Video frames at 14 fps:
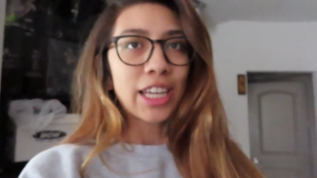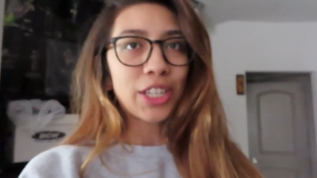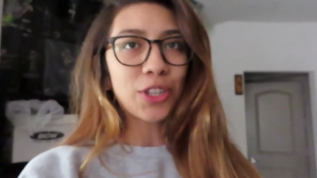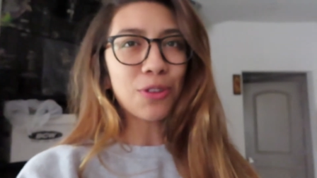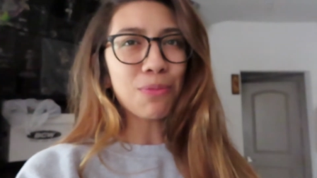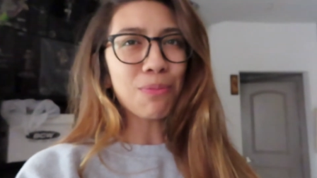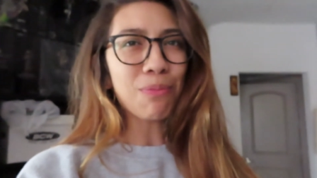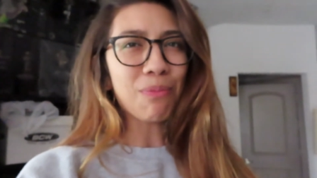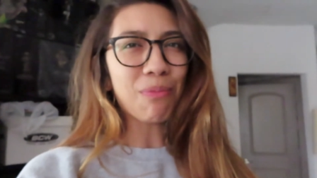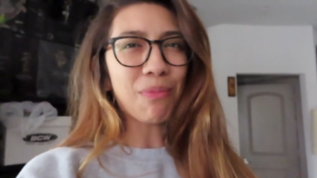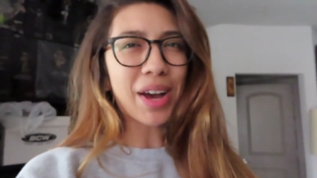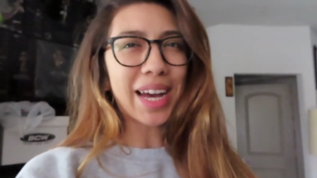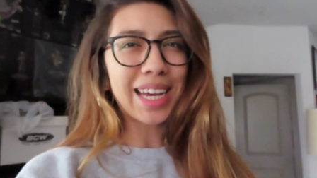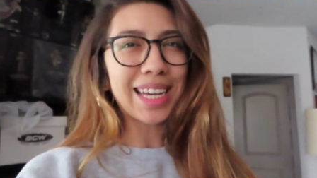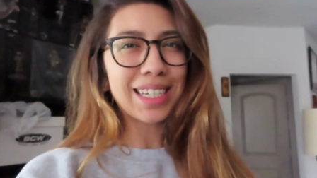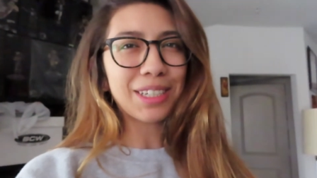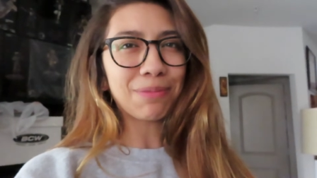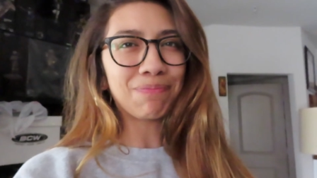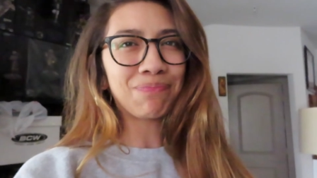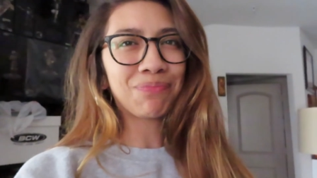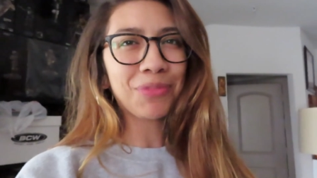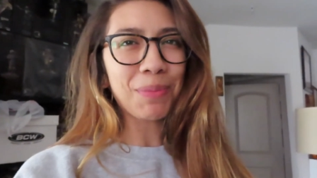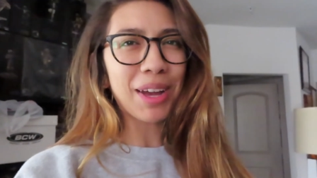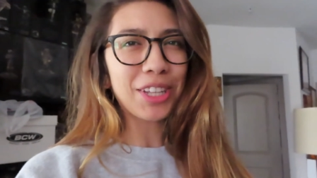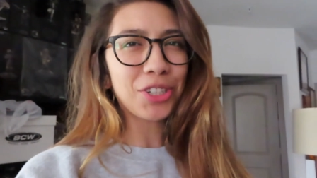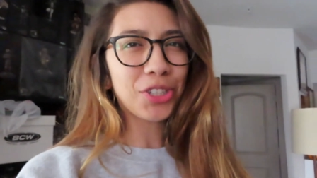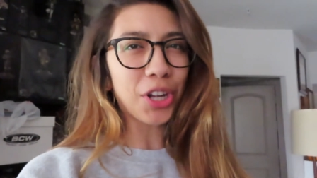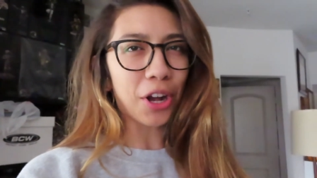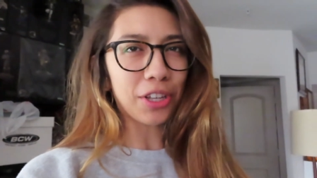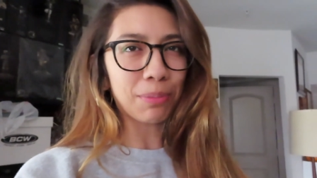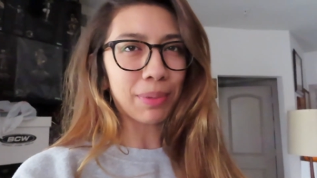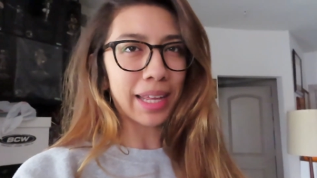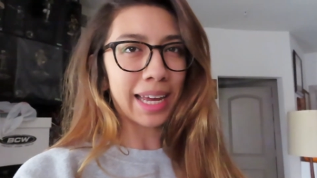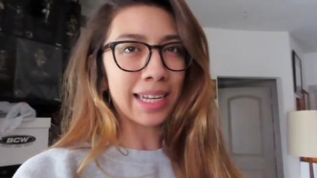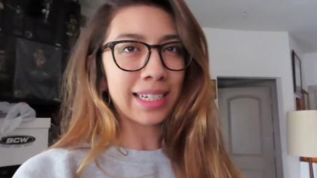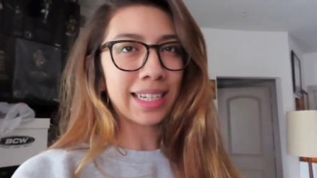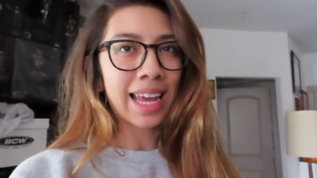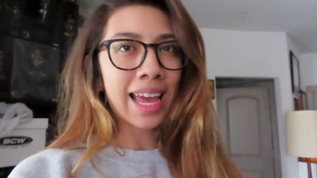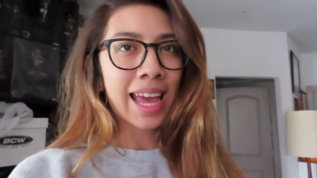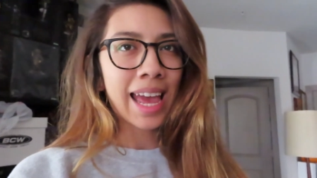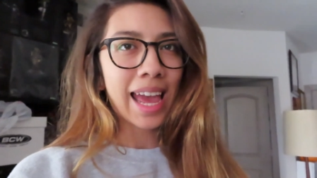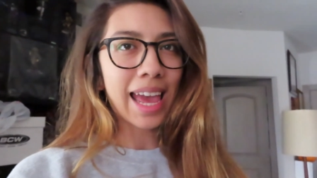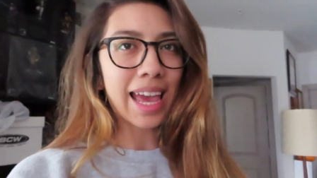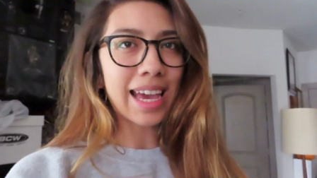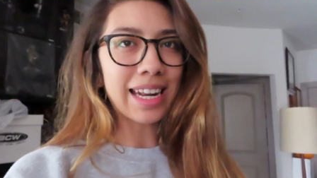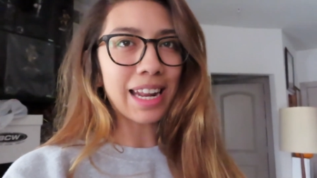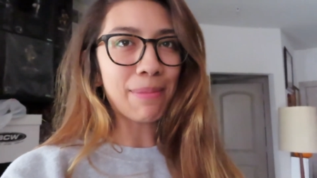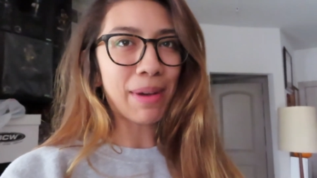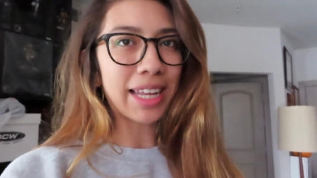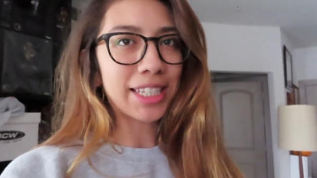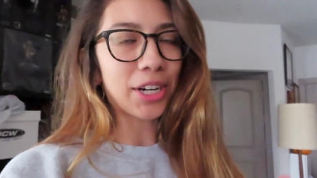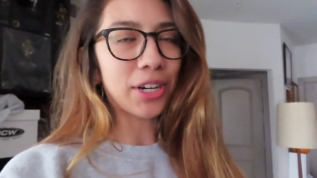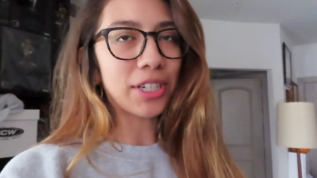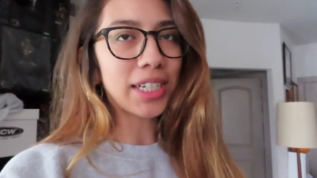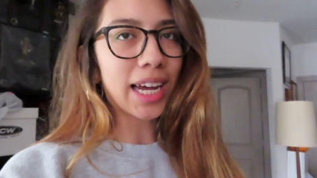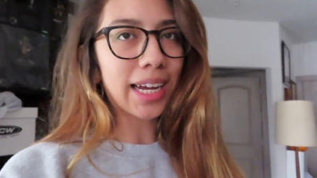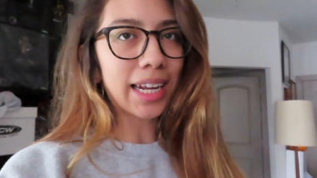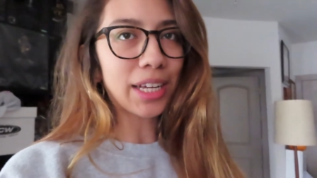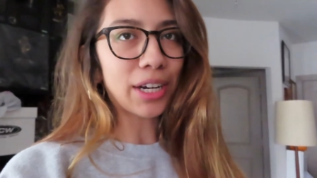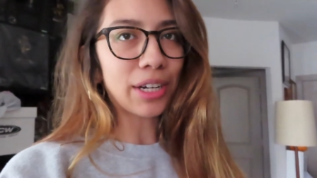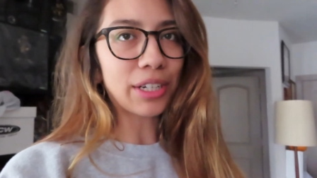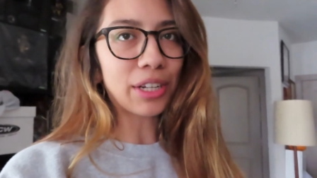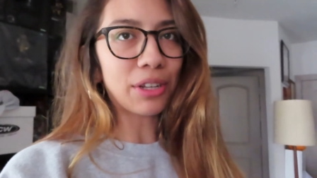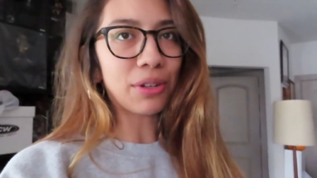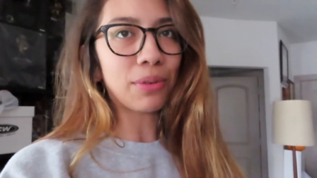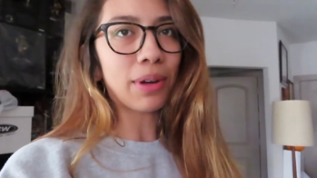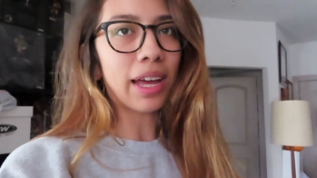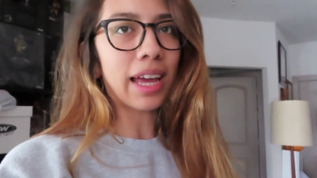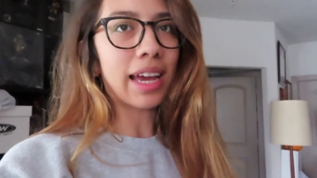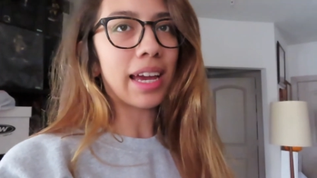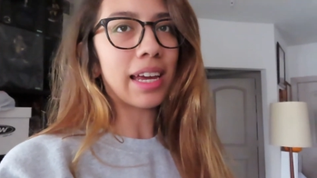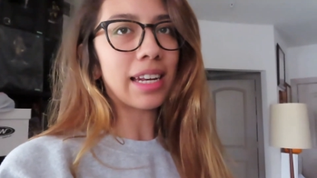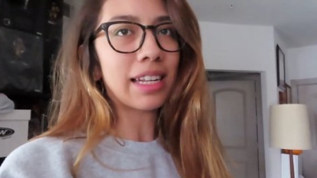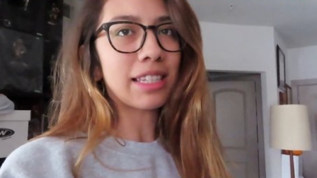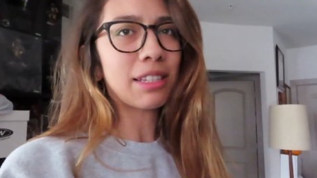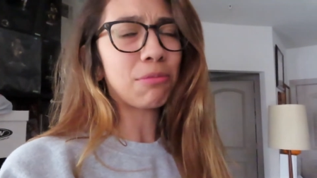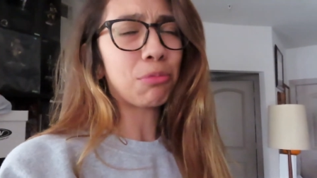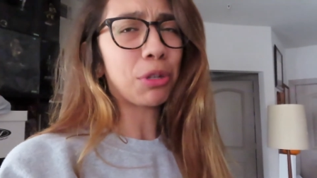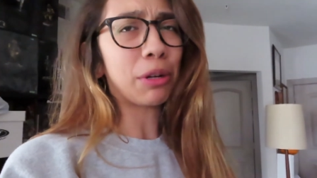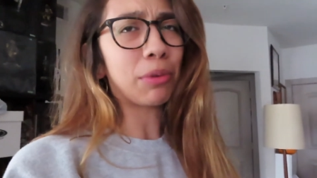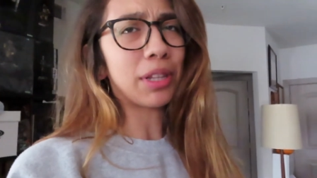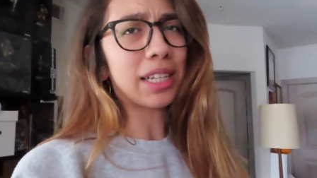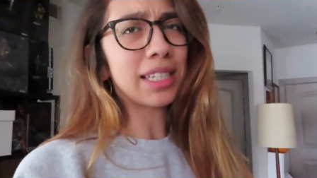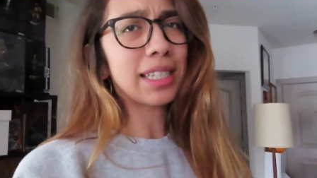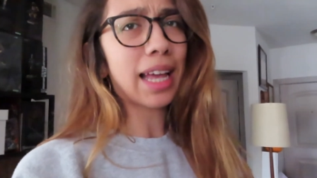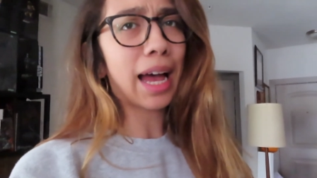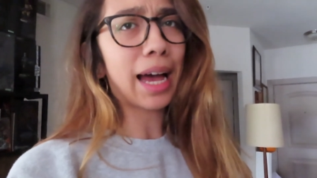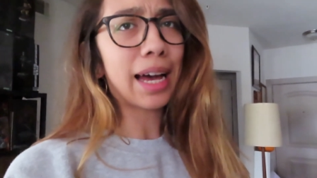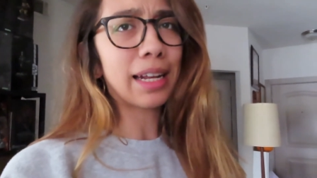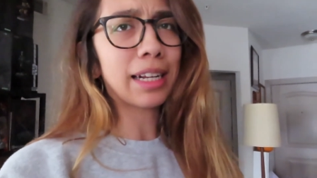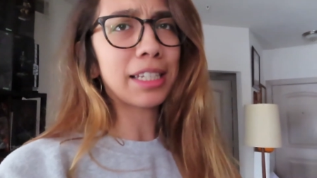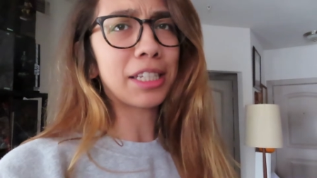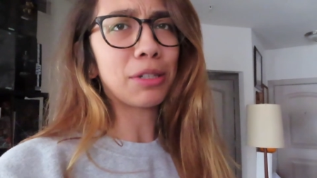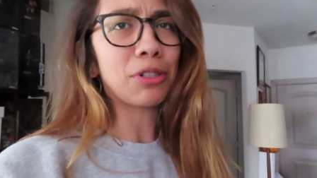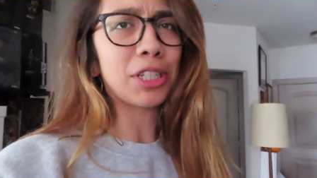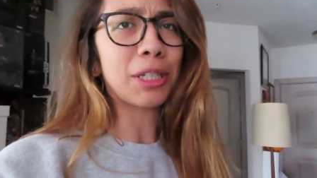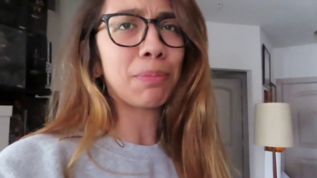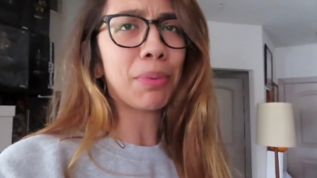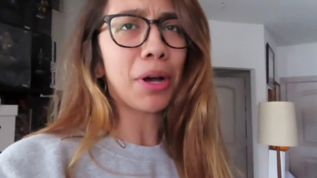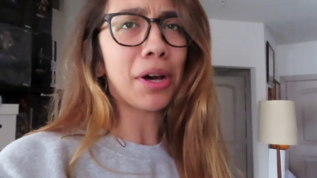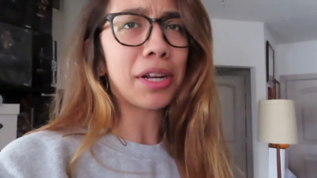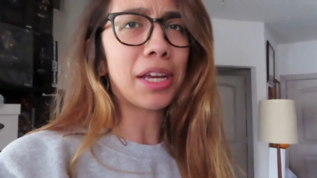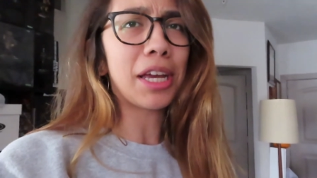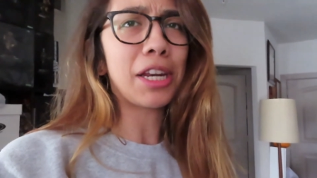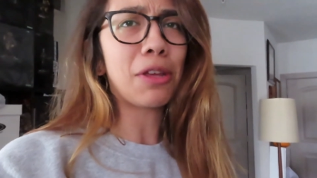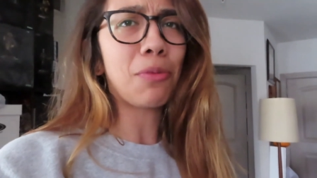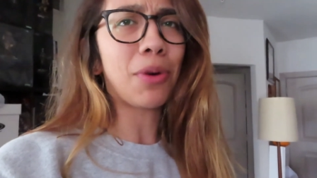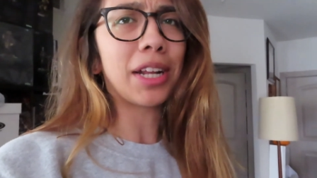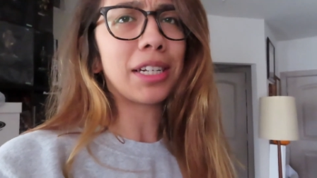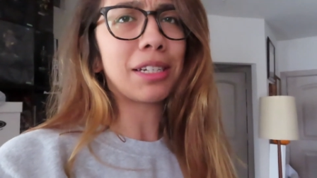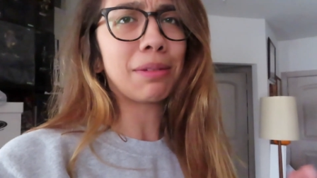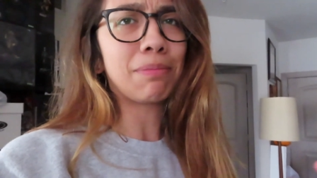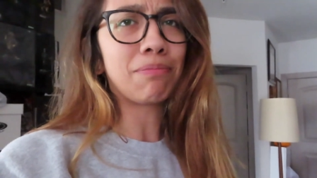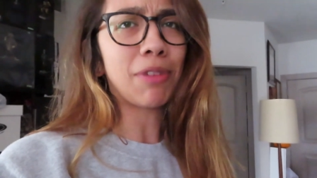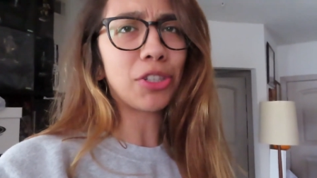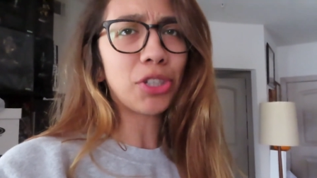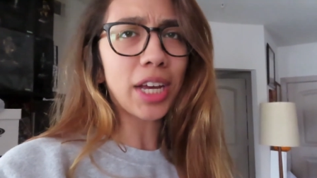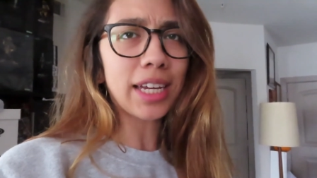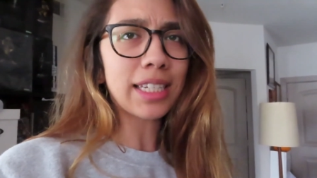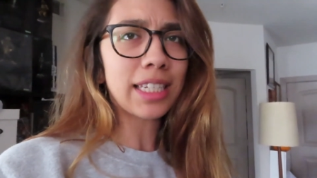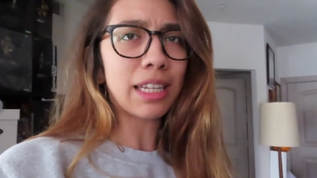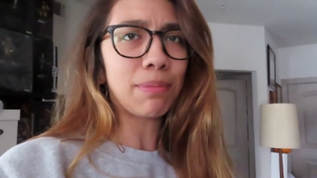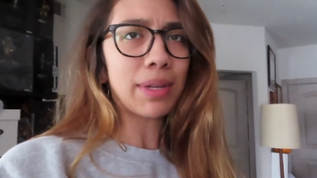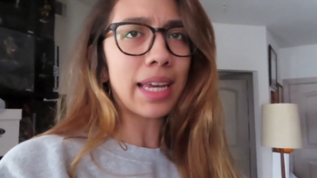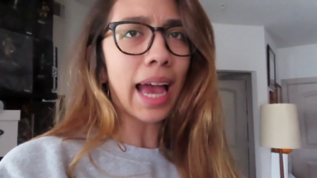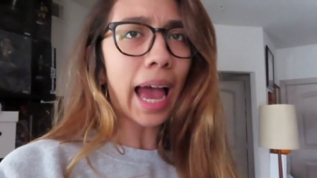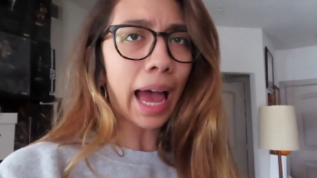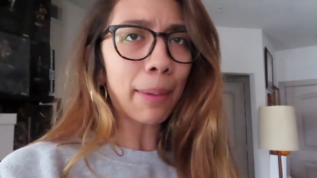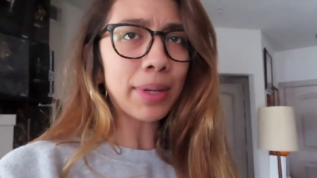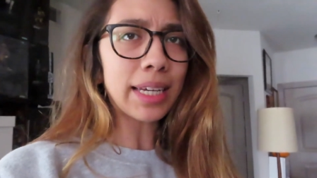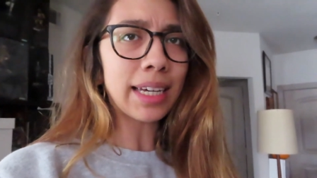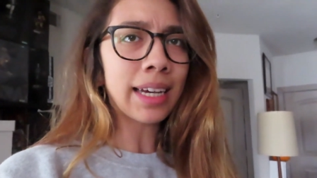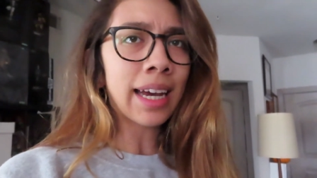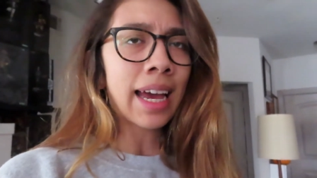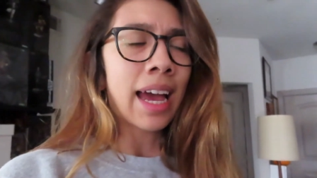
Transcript: you might shock the plant and it might start dying on you, and it's really sad because you just bought it and you wanted to adjust and be happy.